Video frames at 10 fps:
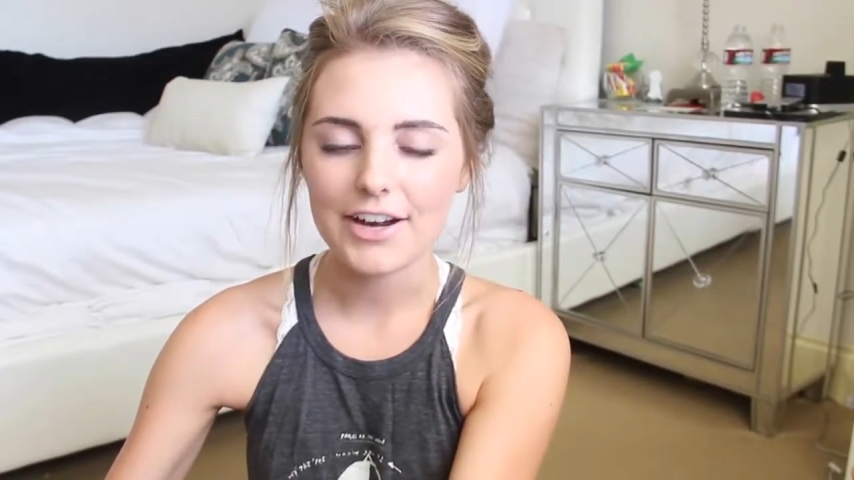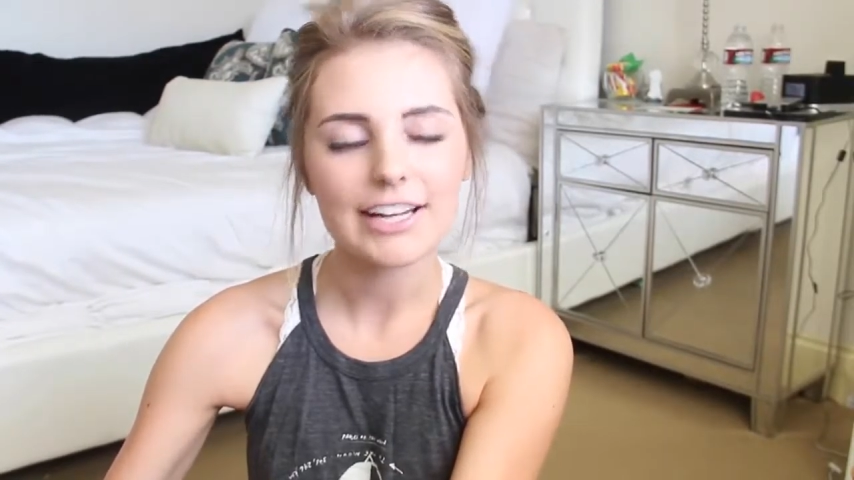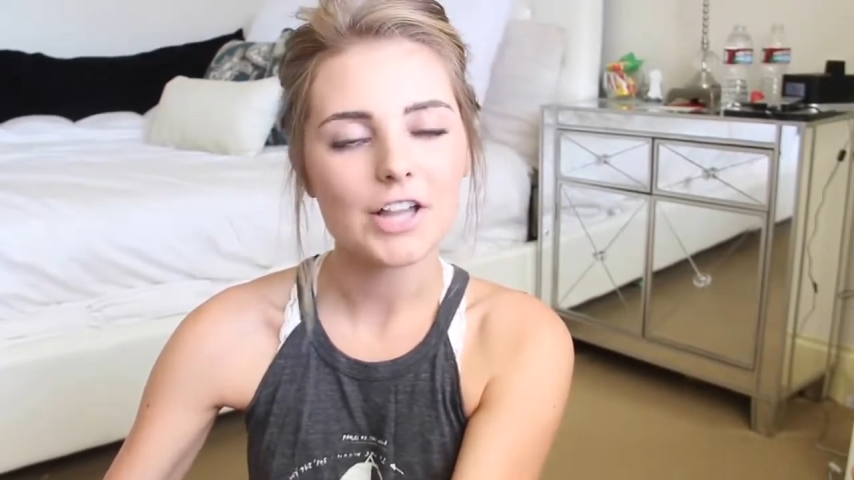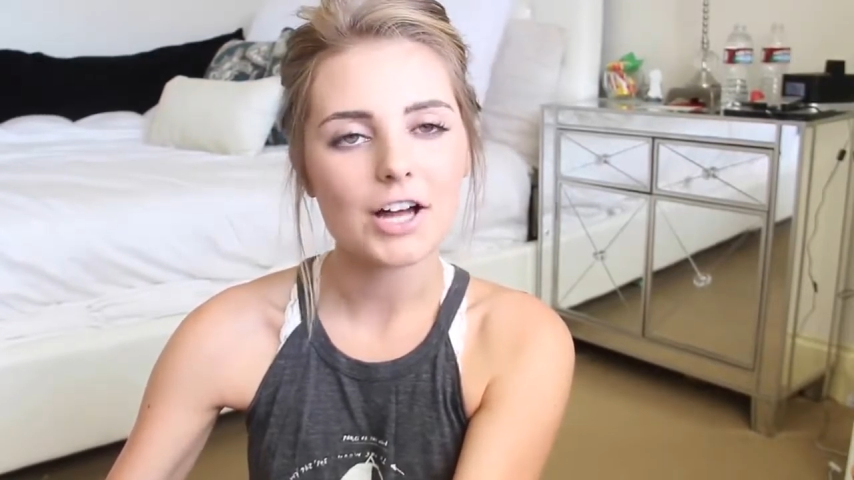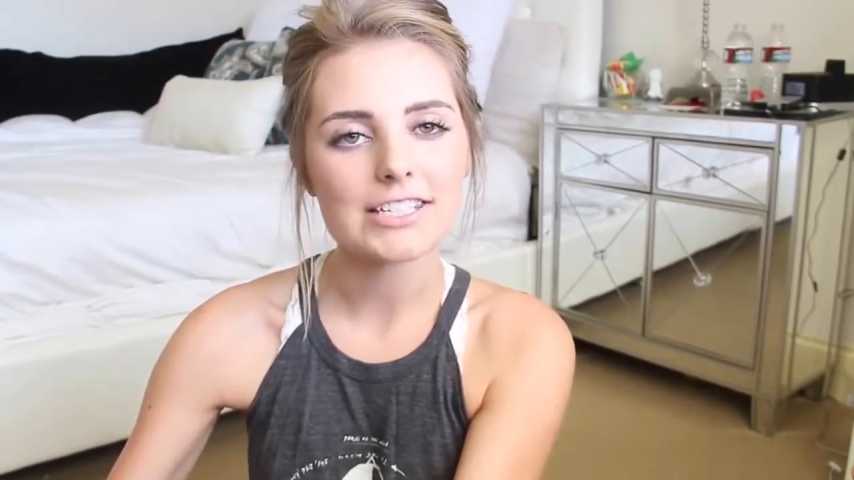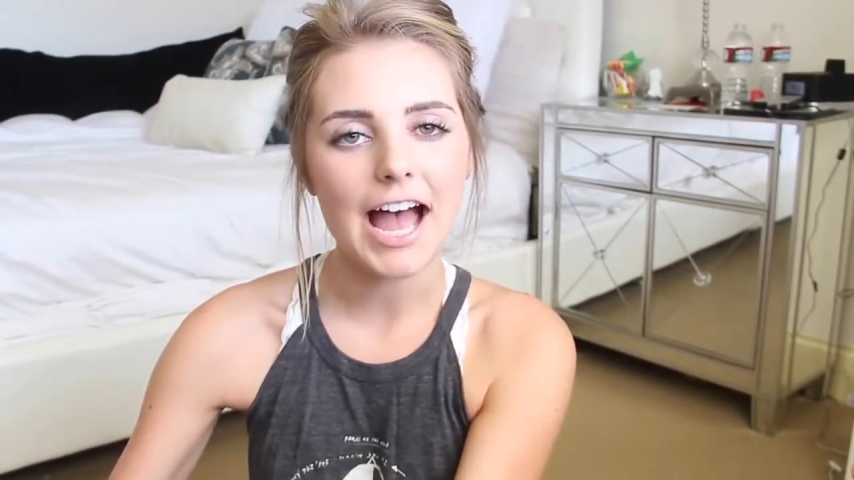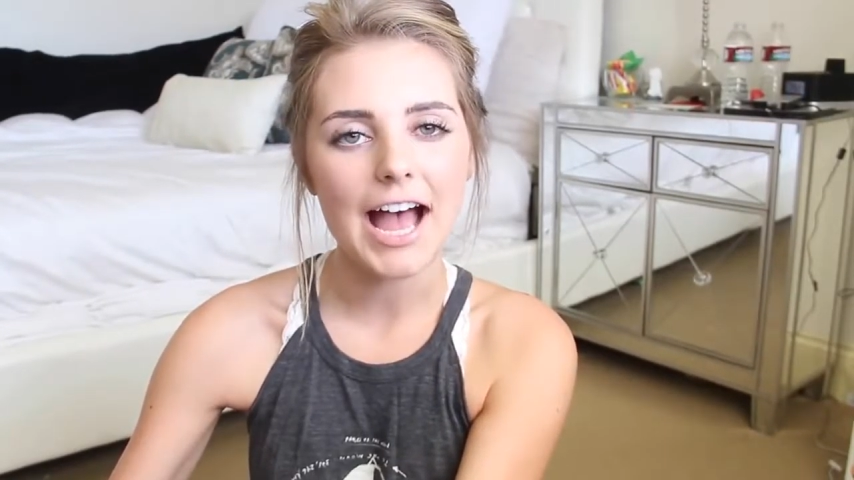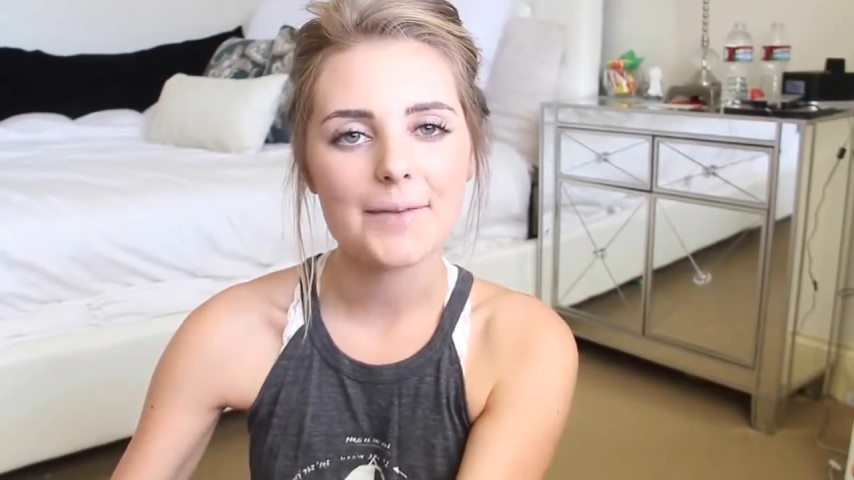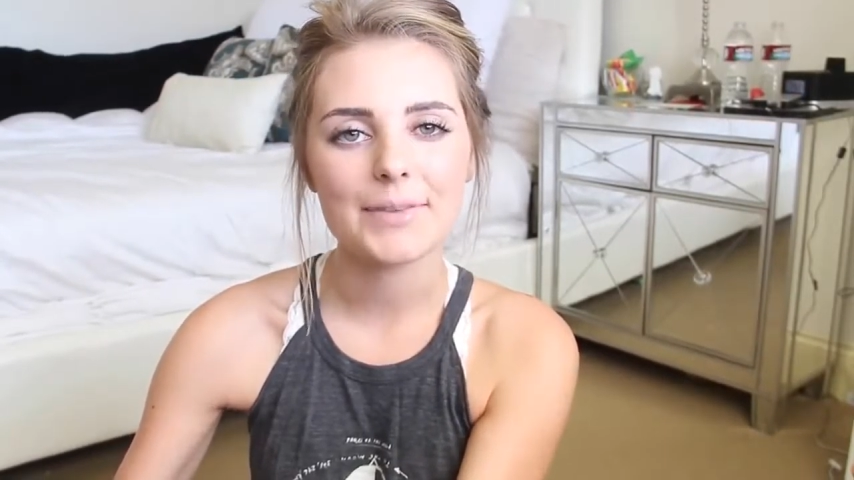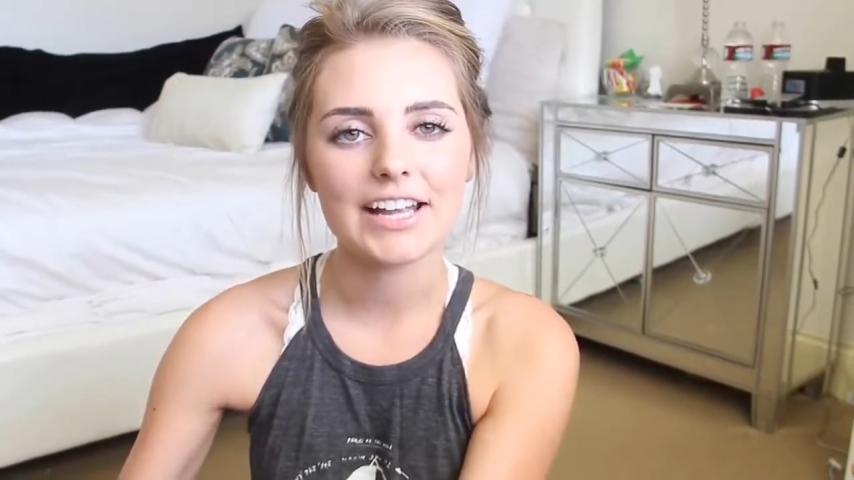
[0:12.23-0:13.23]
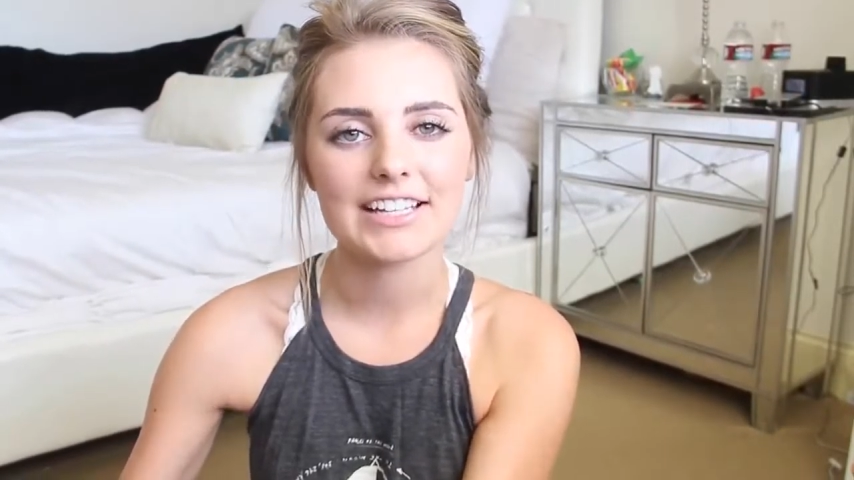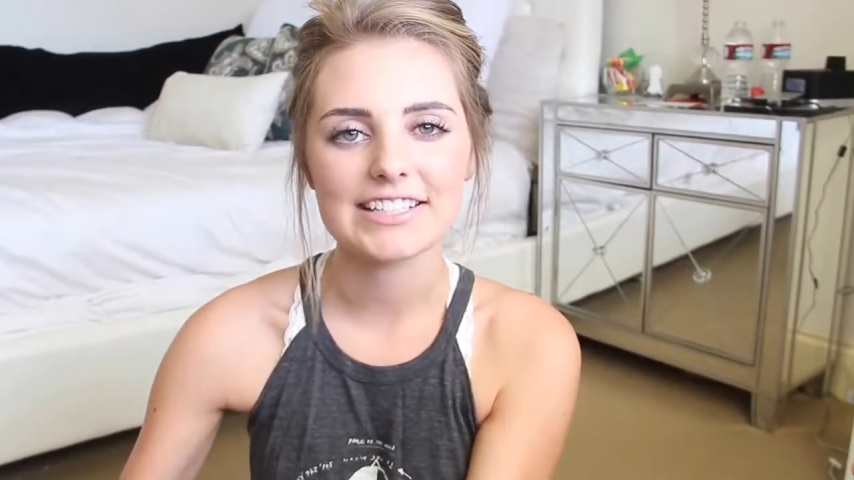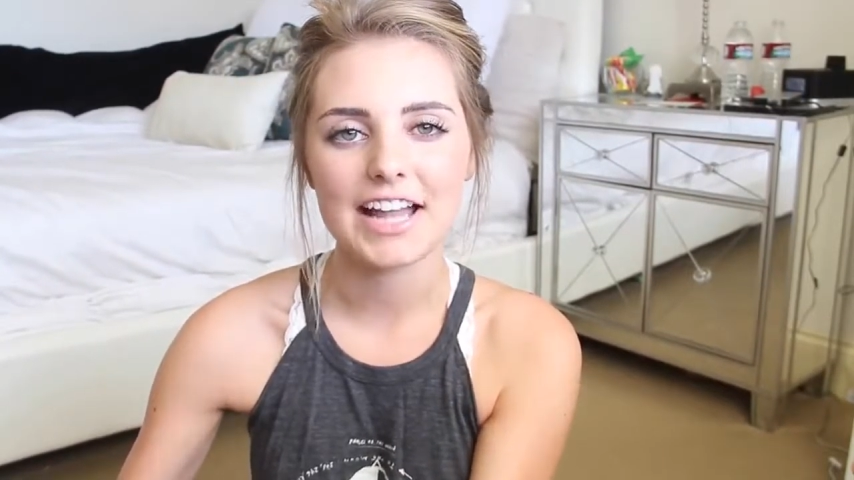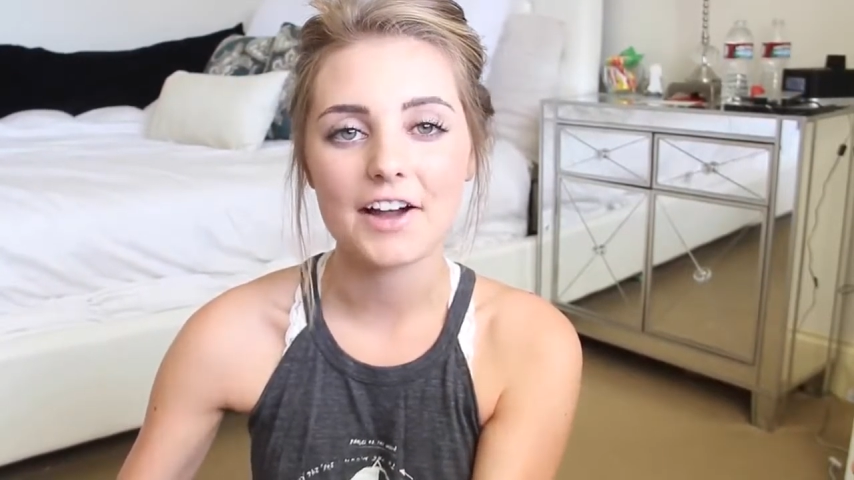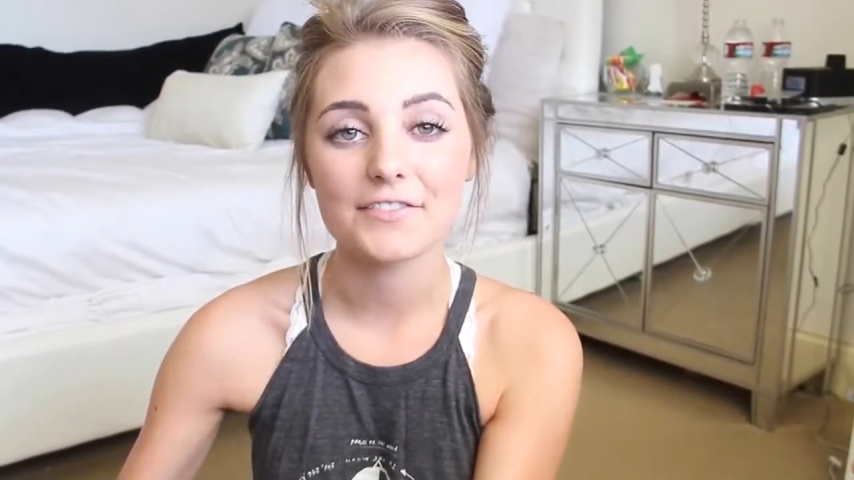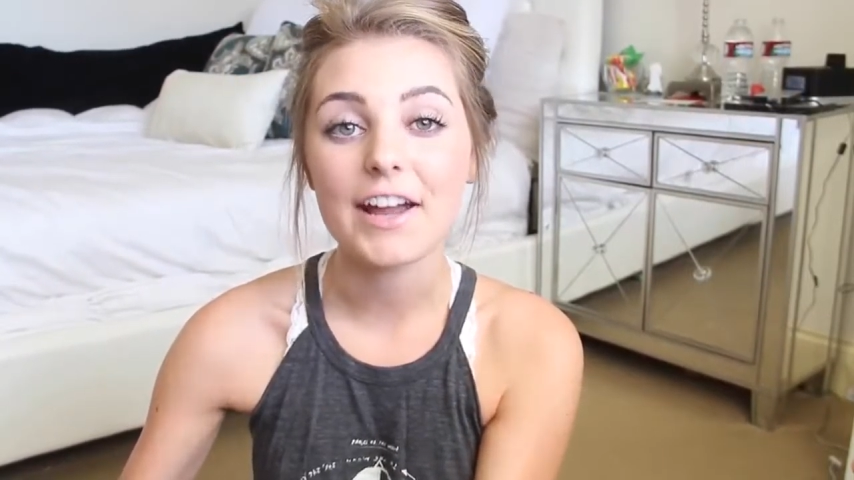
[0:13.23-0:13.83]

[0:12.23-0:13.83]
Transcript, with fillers: very long time because they are